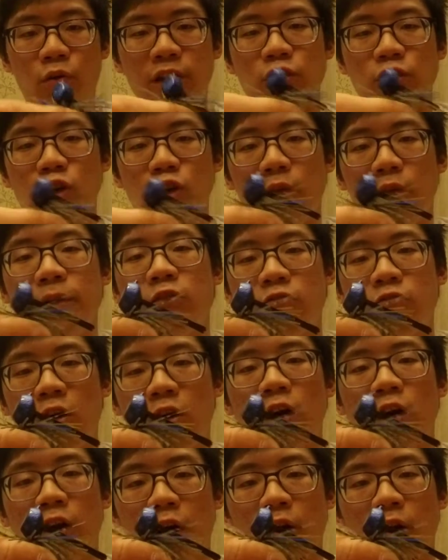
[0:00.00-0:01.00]
Okeechobee
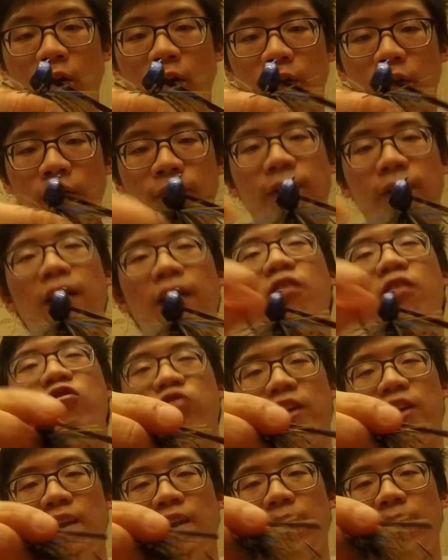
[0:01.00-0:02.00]
Craw color finesse
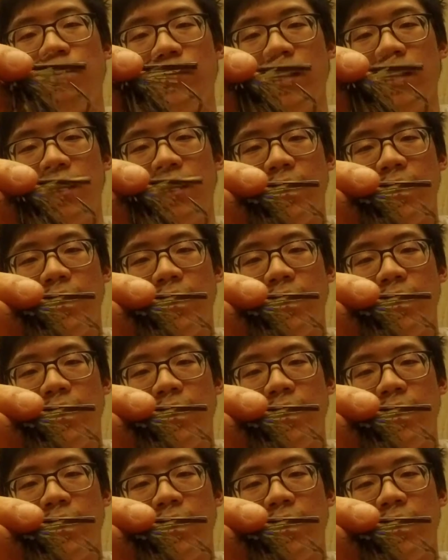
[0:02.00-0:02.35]
jig.